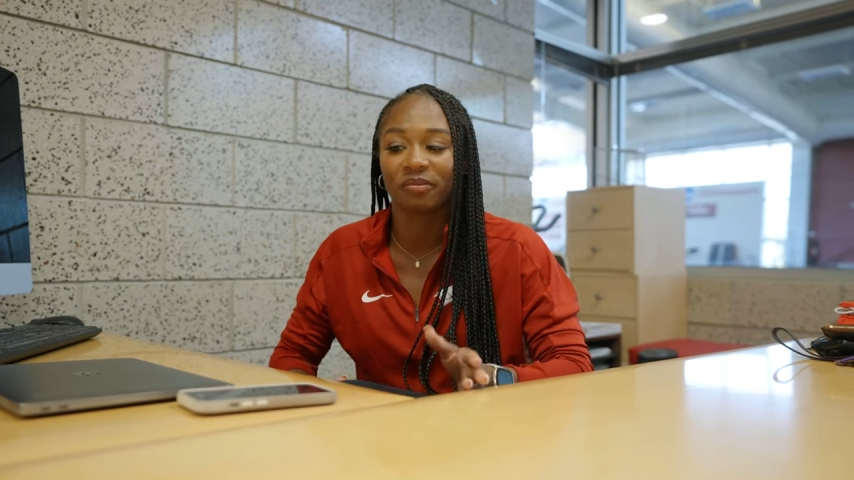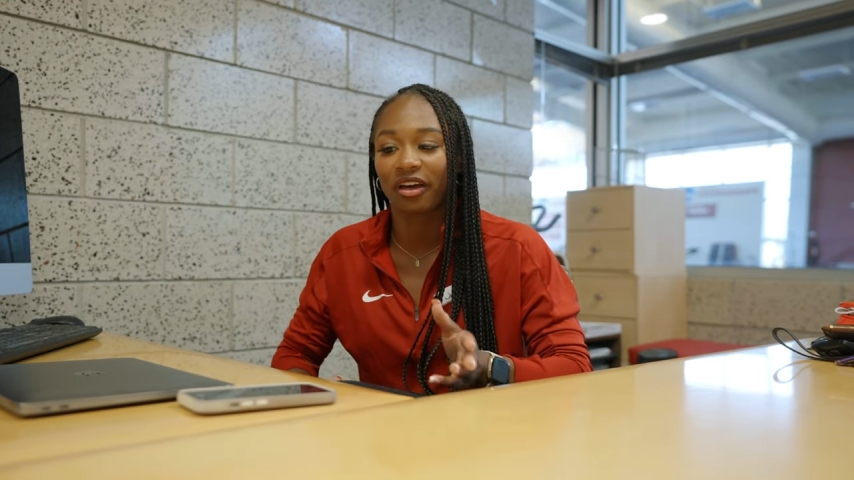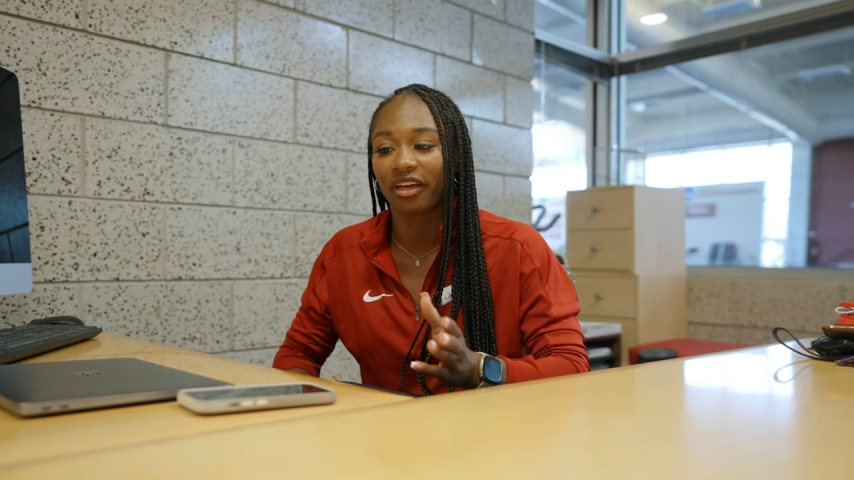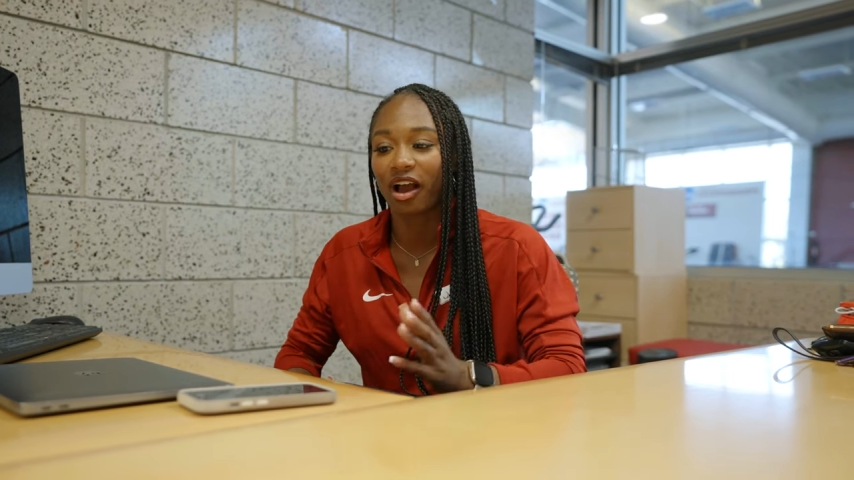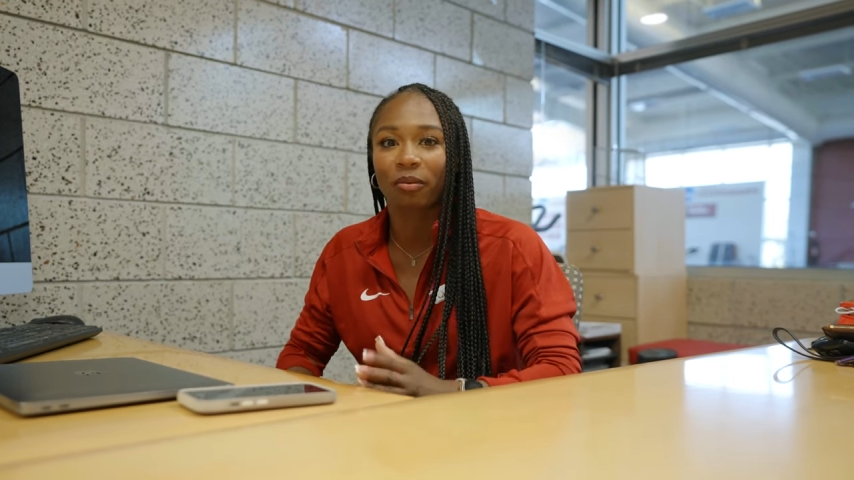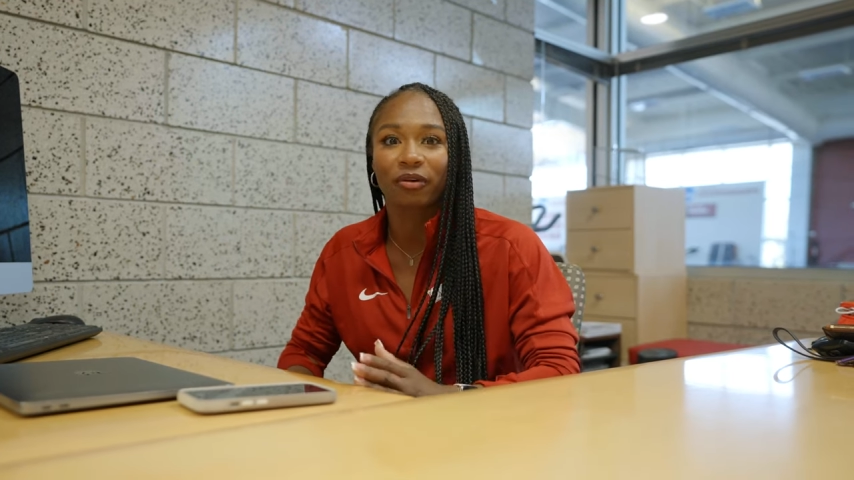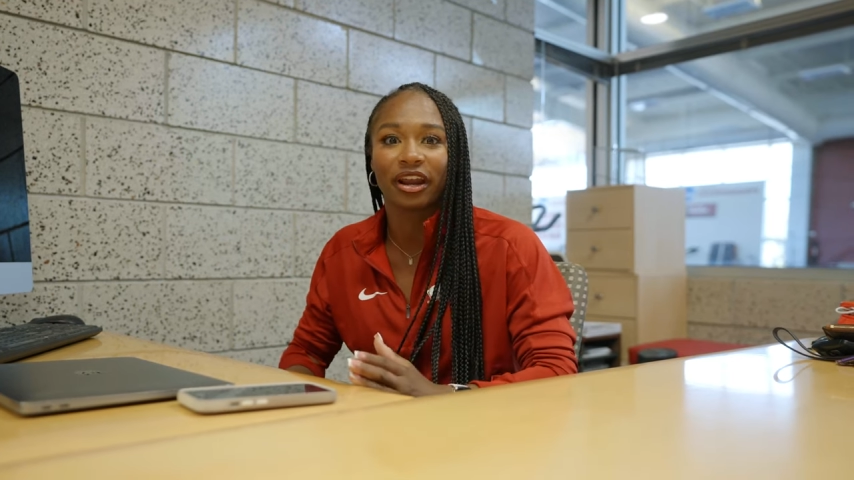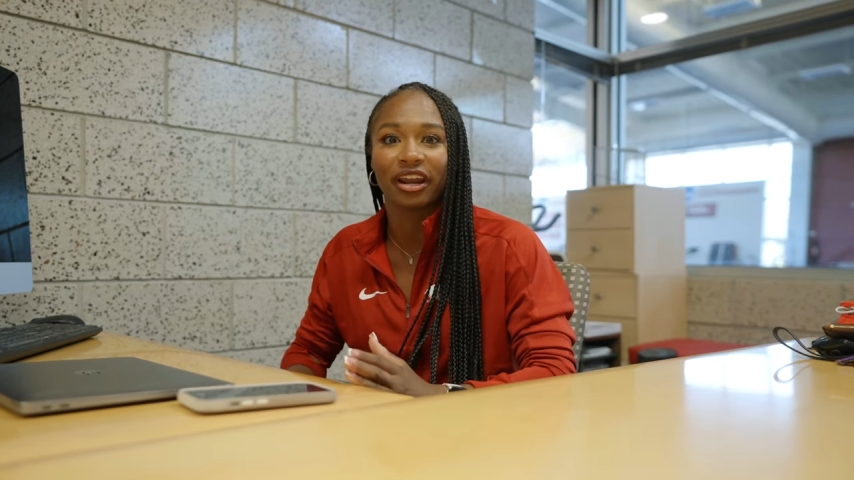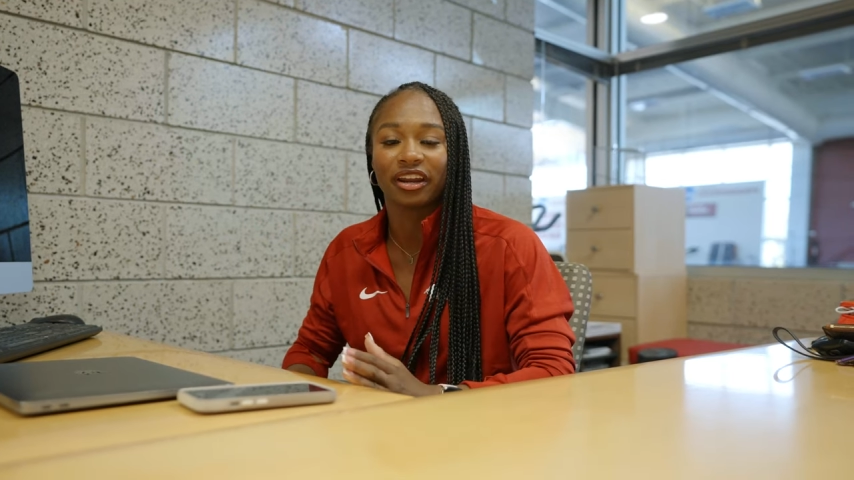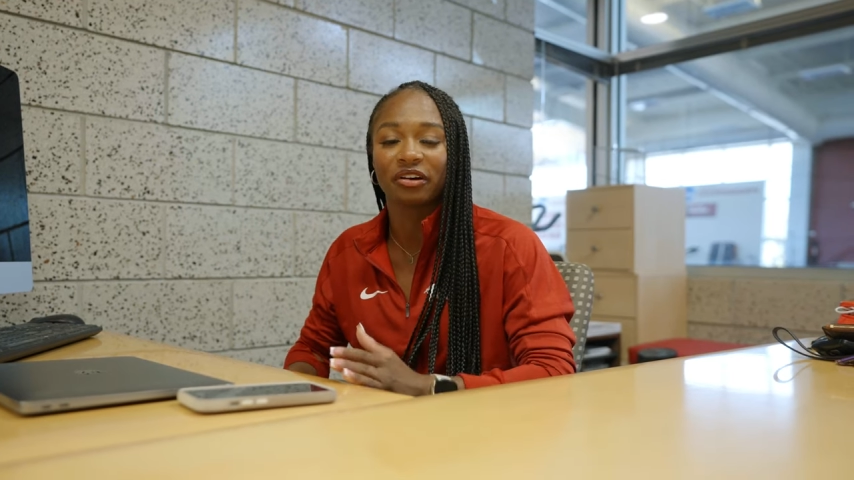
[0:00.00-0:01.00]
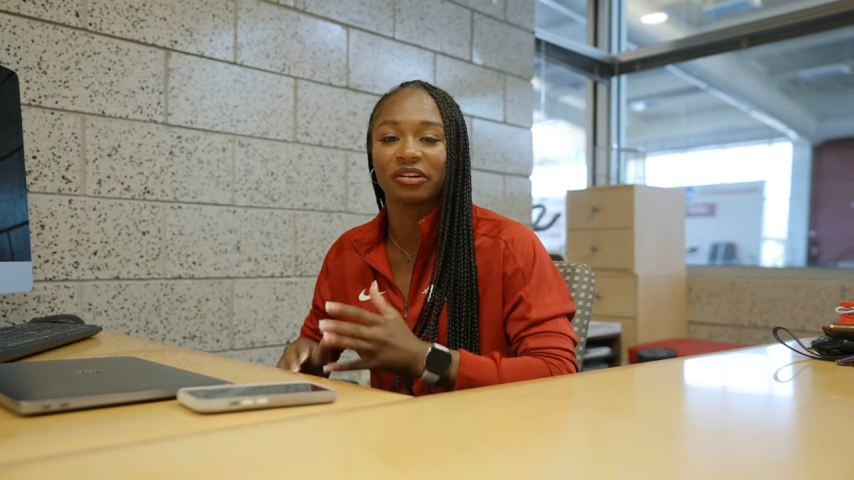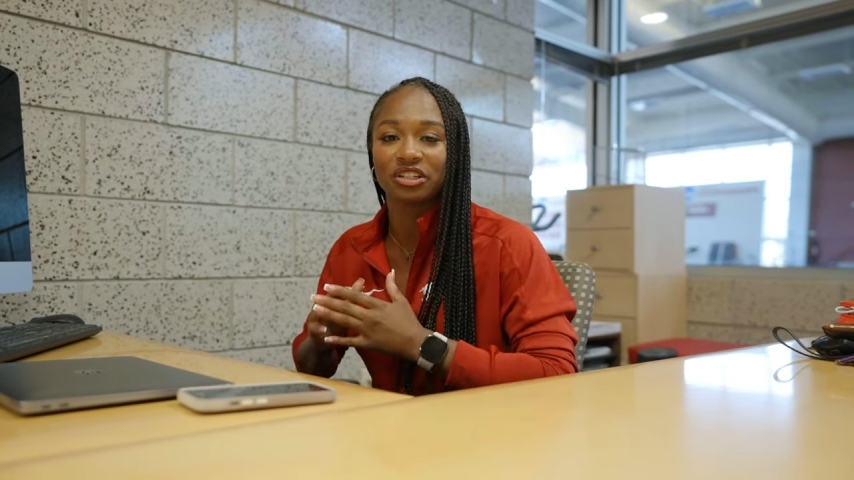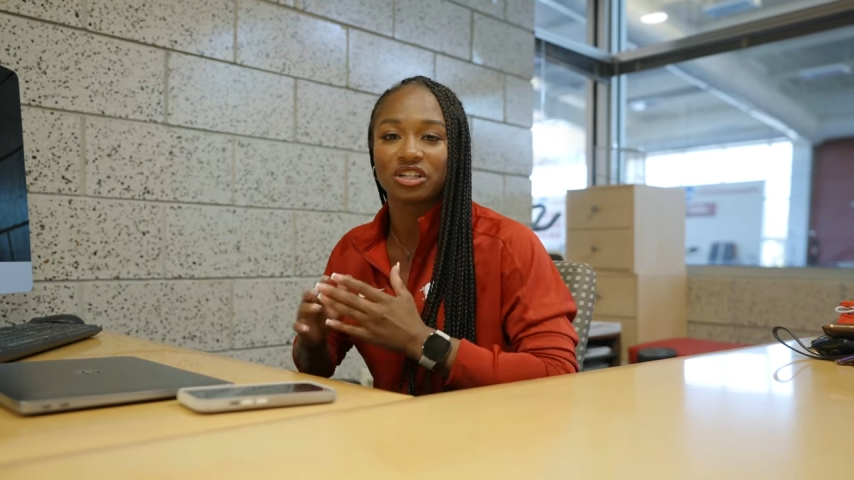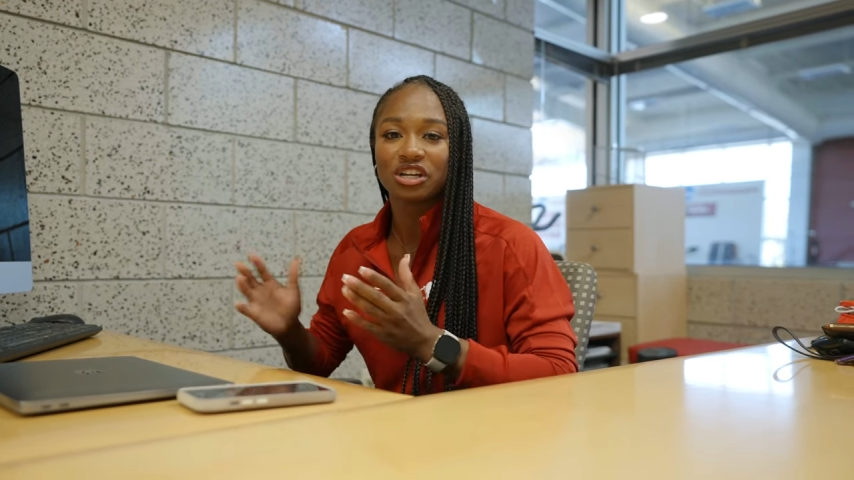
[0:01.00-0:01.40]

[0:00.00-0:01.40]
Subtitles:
how they operate, you know, in